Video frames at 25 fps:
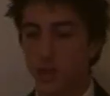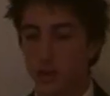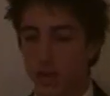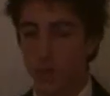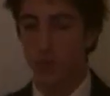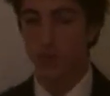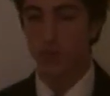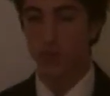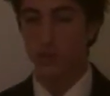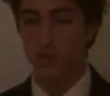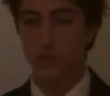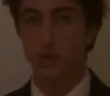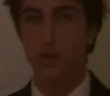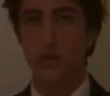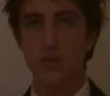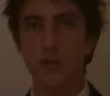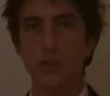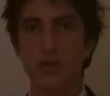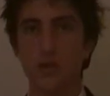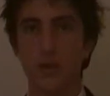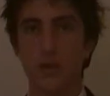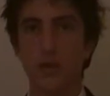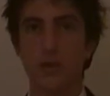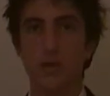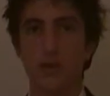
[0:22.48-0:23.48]

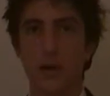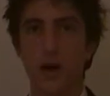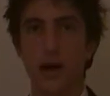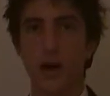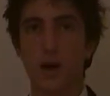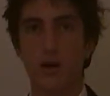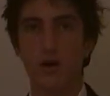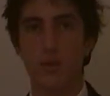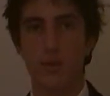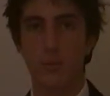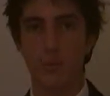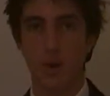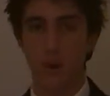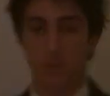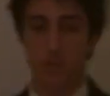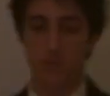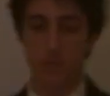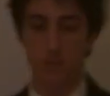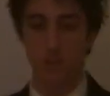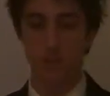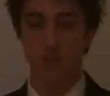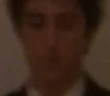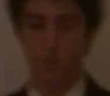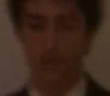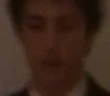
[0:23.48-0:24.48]
to show you how the
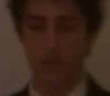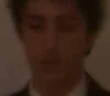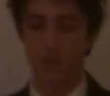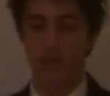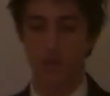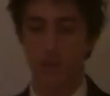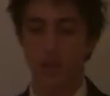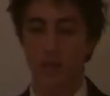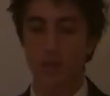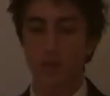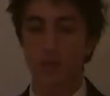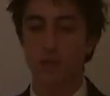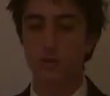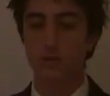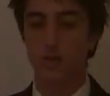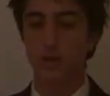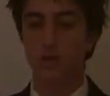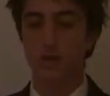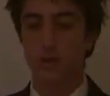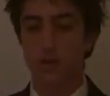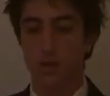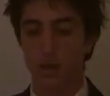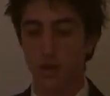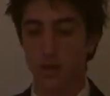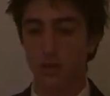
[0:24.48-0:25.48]
proposition's policy is
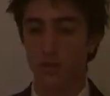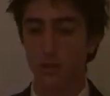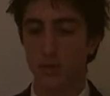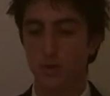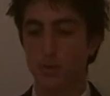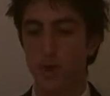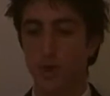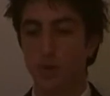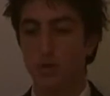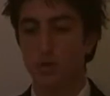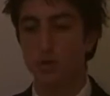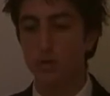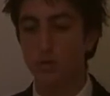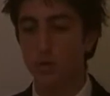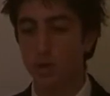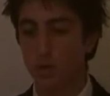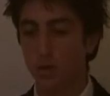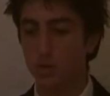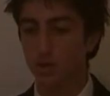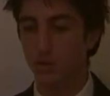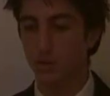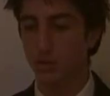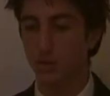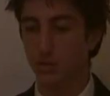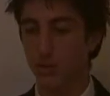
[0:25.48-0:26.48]
going to contribute to
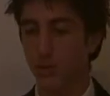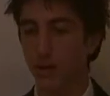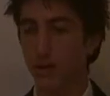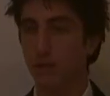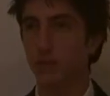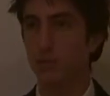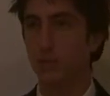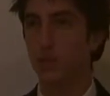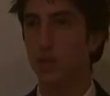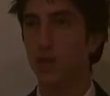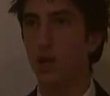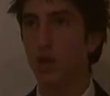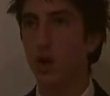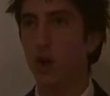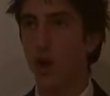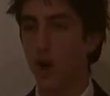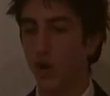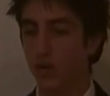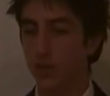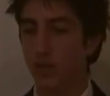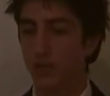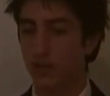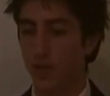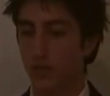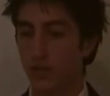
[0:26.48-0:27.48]
social development
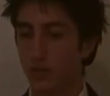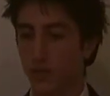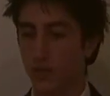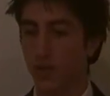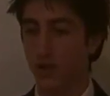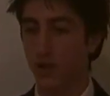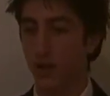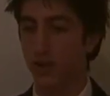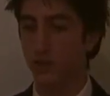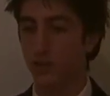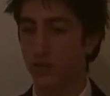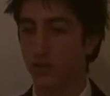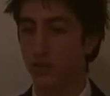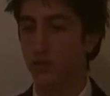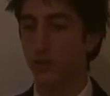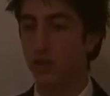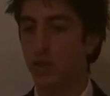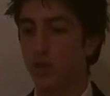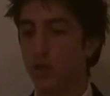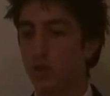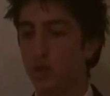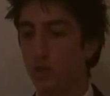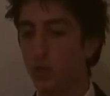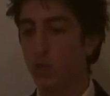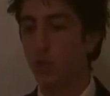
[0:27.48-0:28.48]
of these African countries
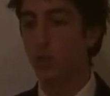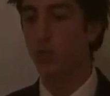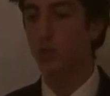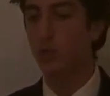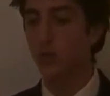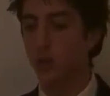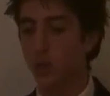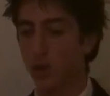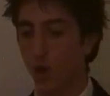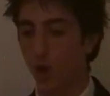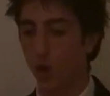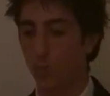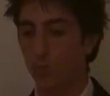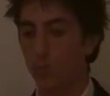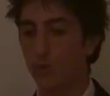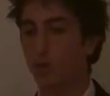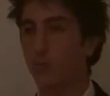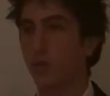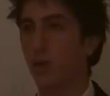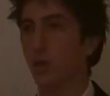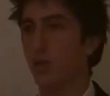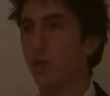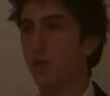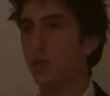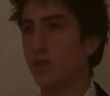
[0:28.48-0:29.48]
towards an open
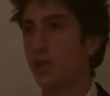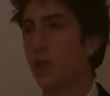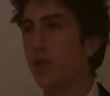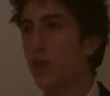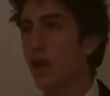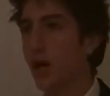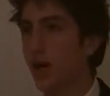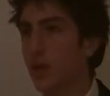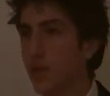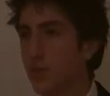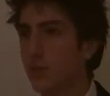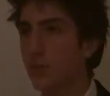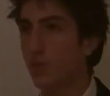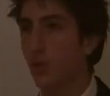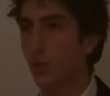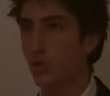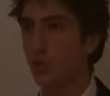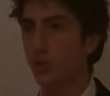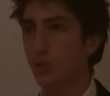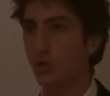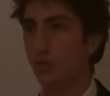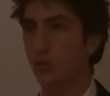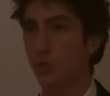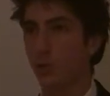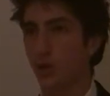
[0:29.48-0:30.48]
democracy and
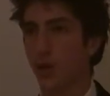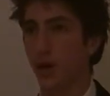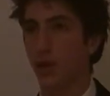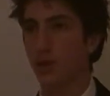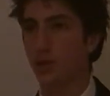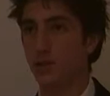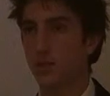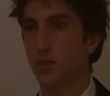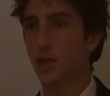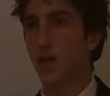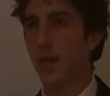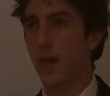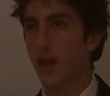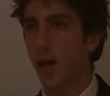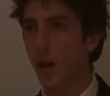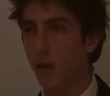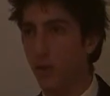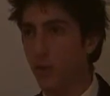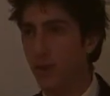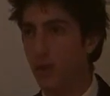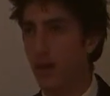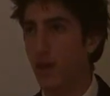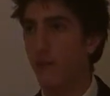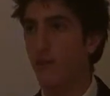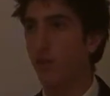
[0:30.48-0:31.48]
towards human rights, and how
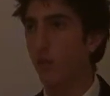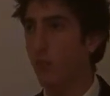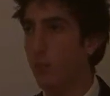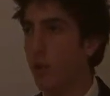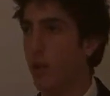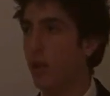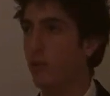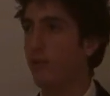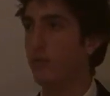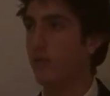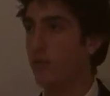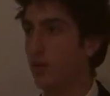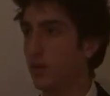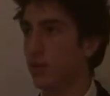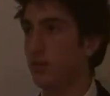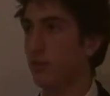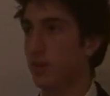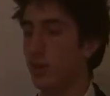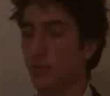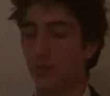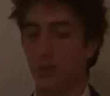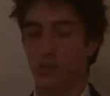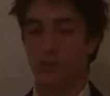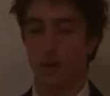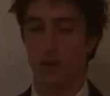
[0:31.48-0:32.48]
we're therefore benefiting the
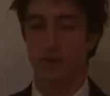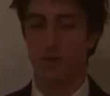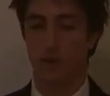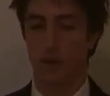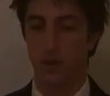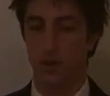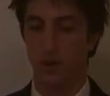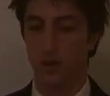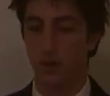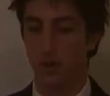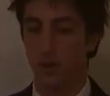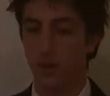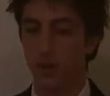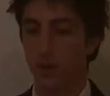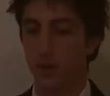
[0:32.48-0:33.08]
people of Africa.